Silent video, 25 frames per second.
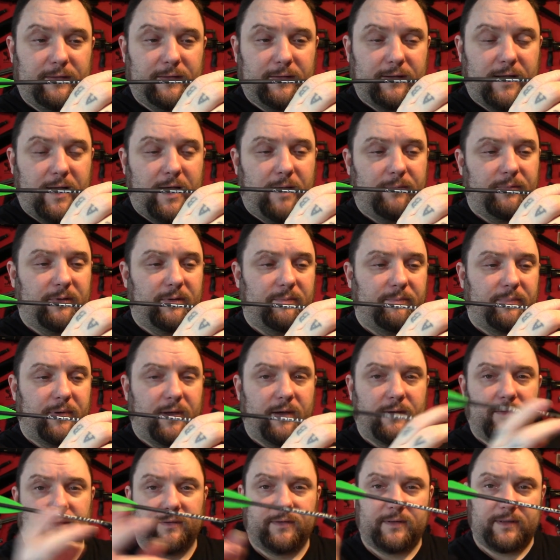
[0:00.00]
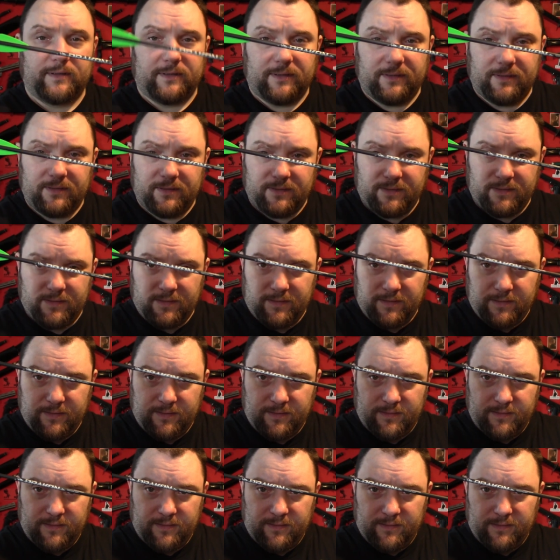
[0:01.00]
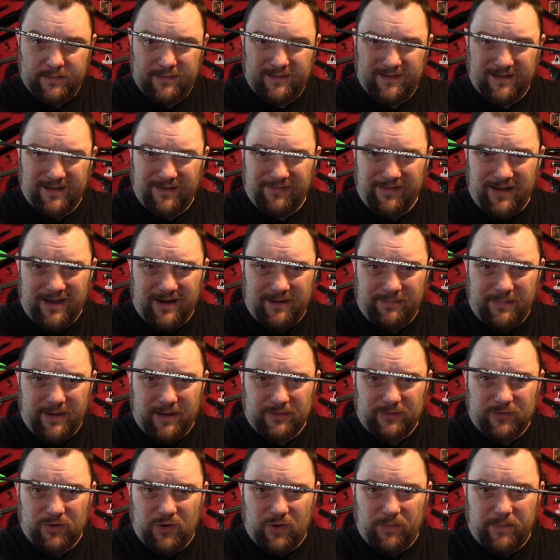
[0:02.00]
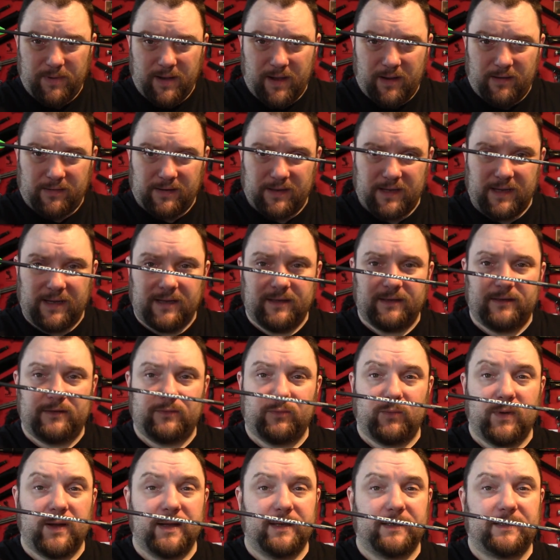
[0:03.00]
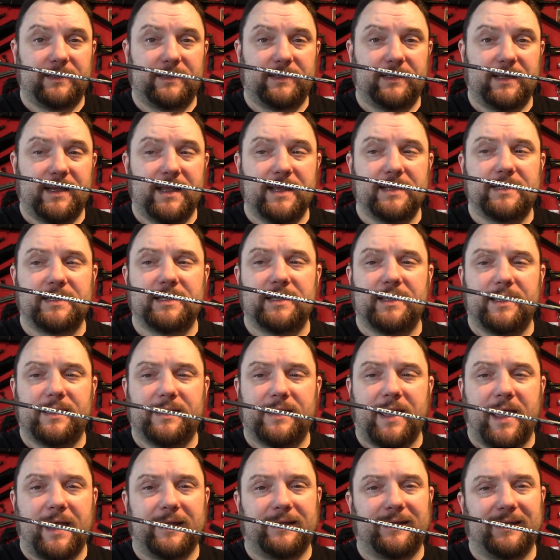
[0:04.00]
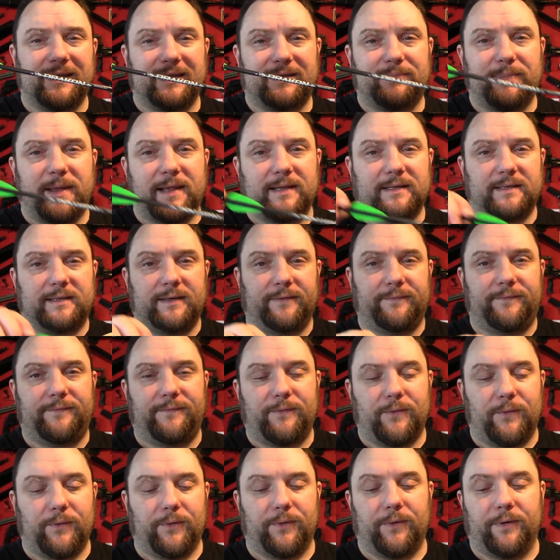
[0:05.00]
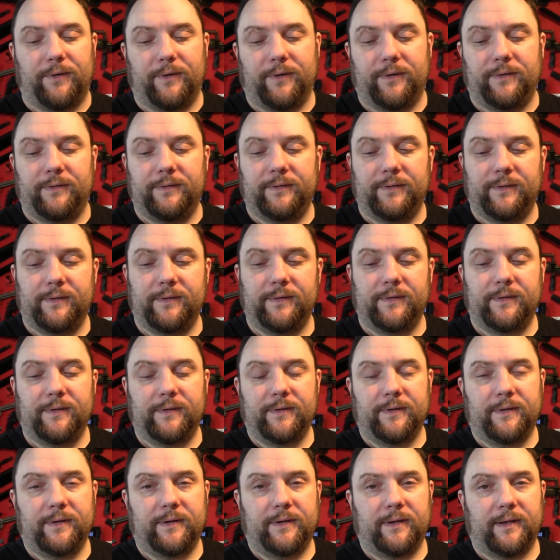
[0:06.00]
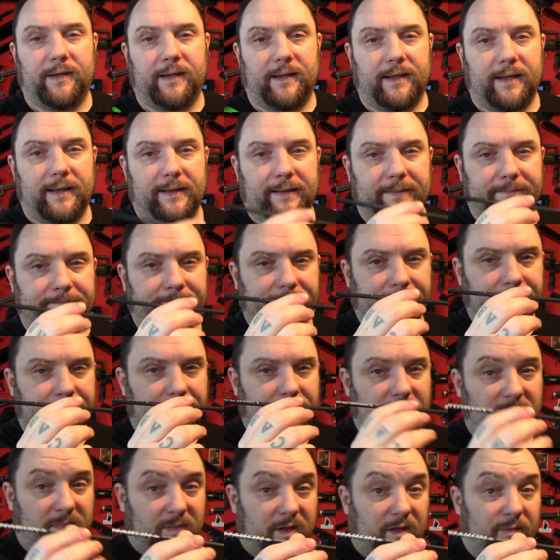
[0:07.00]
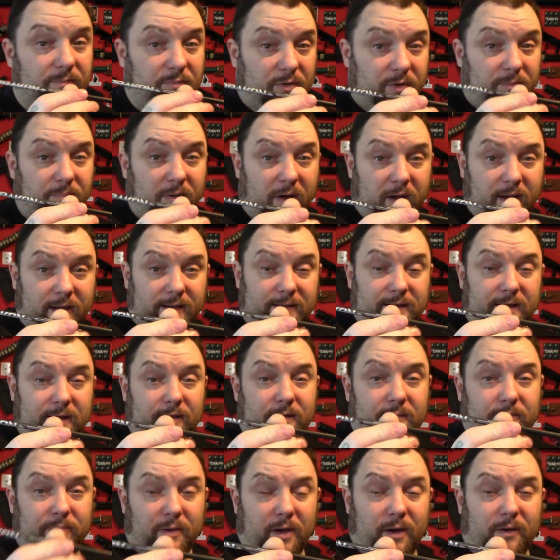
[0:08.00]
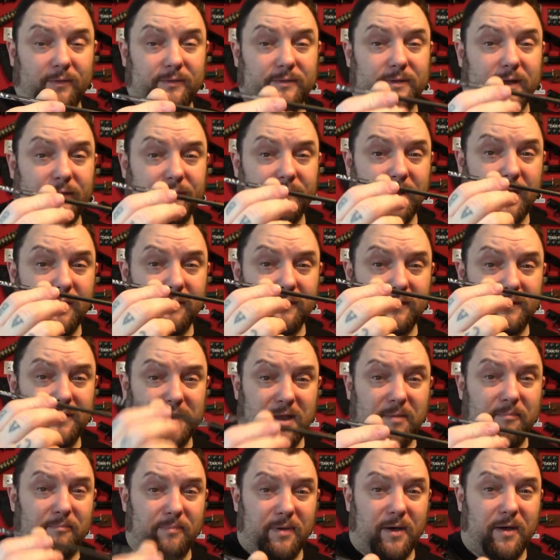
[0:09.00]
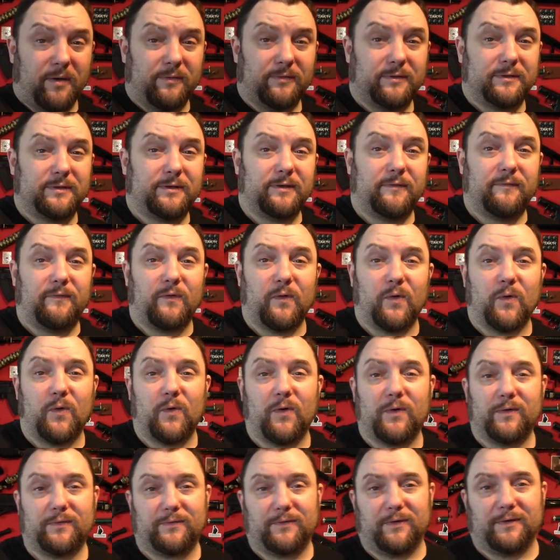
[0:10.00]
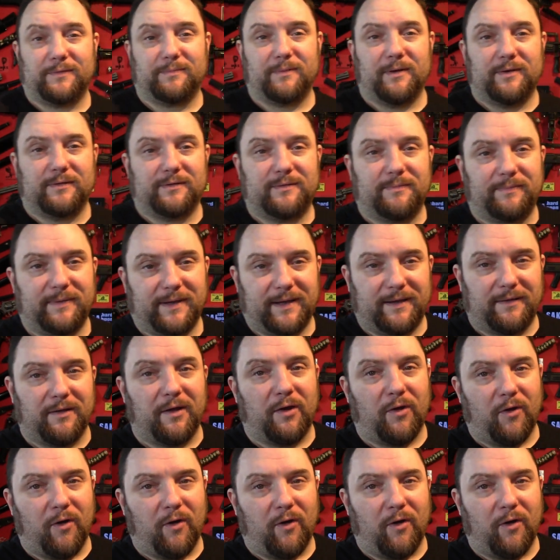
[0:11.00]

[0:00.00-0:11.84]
carbon bolts around about two pound each which isn't that expensive for um, proprietary bolts I've known some bolts for crossbows to be a